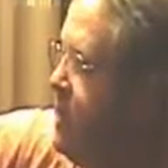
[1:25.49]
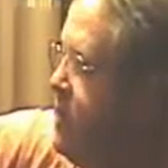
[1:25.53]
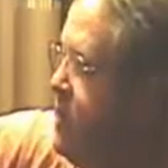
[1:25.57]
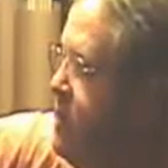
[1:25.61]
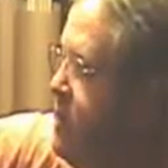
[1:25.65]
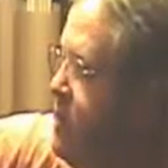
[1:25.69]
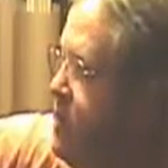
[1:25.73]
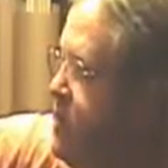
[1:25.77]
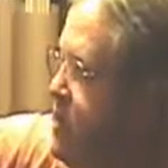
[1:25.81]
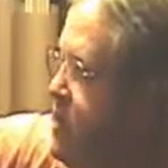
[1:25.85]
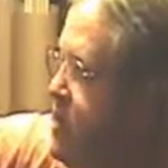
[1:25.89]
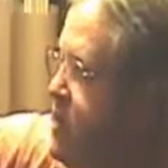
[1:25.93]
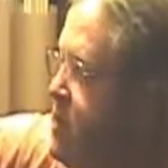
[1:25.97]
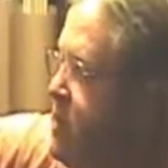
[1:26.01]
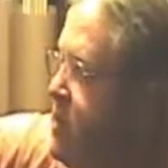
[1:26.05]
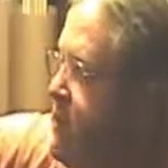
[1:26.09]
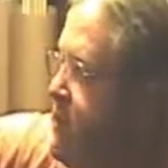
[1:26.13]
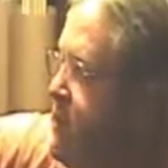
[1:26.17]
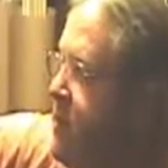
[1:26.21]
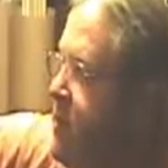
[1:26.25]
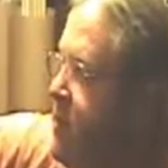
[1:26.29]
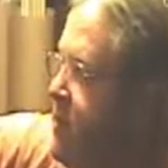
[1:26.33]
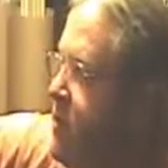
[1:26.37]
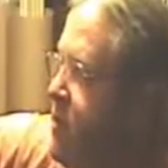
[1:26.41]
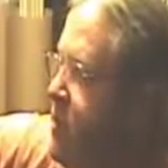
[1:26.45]
feed. You'll
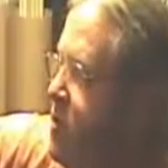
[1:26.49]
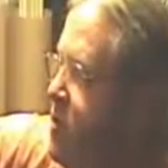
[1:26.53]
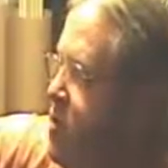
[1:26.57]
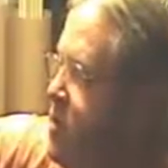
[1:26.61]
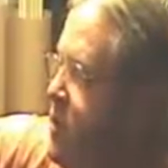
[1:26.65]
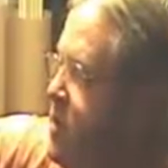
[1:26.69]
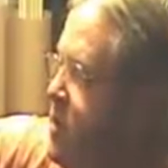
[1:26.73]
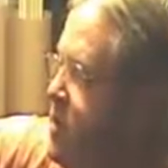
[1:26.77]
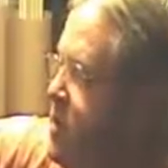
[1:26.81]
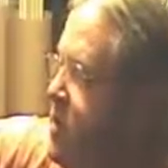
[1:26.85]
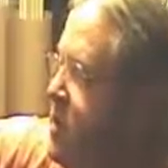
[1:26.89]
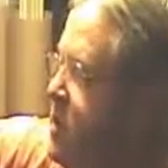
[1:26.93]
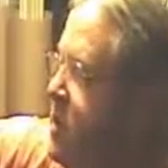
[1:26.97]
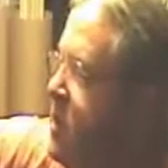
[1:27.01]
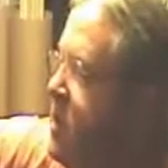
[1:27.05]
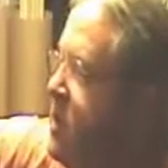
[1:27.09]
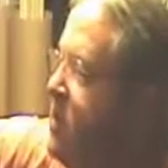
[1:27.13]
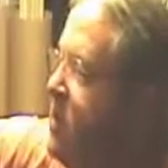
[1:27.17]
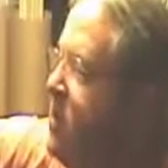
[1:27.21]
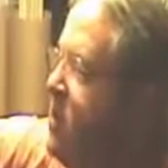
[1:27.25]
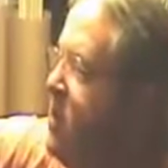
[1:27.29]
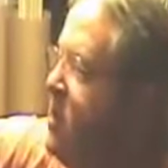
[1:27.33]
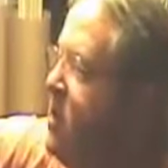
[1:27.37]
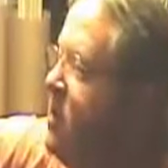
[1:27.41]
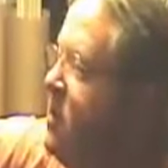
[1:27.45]
see the fiber
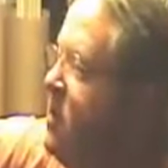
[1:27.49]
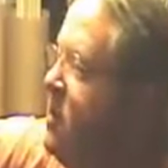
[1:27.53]
twisting